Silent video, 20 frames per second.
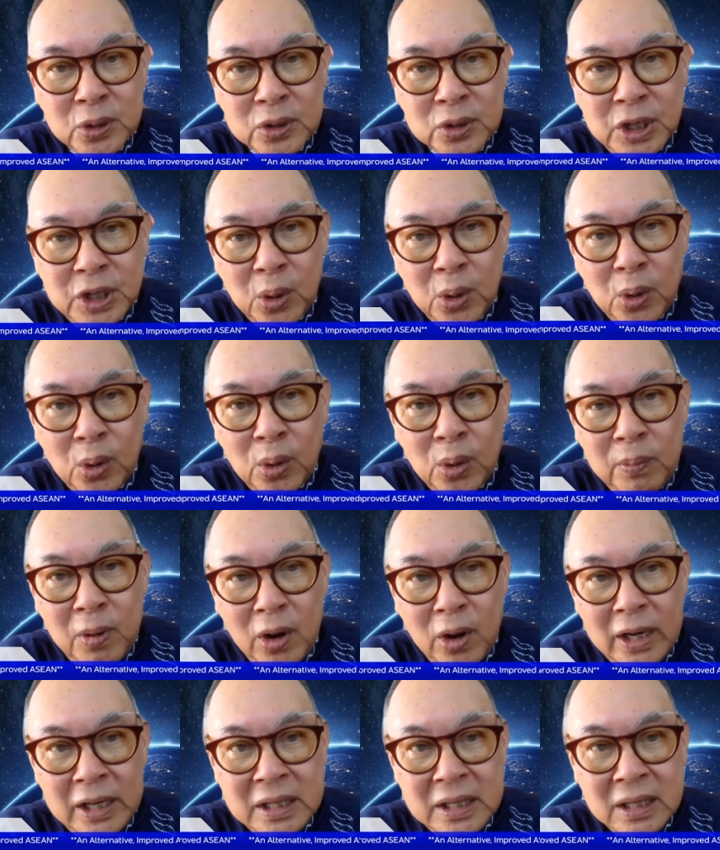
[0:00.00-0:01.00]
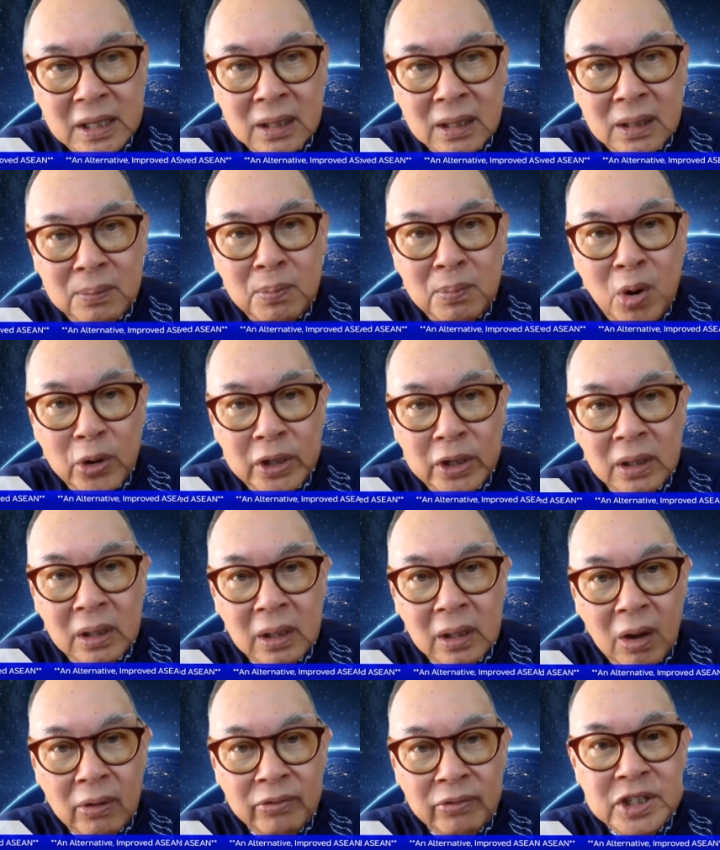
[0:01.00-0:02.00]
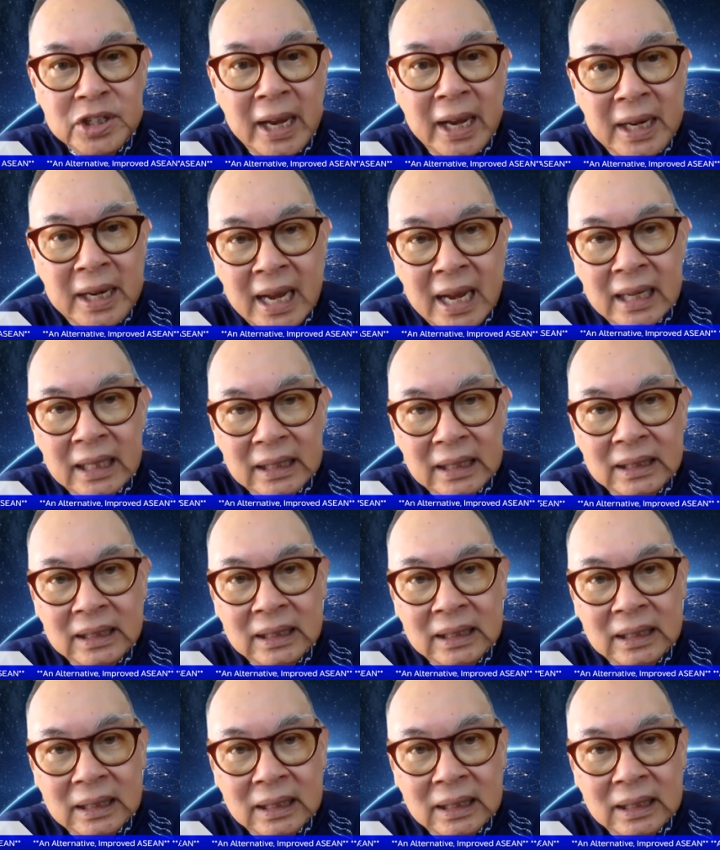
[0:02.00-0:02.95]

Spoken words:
socio-political model of China?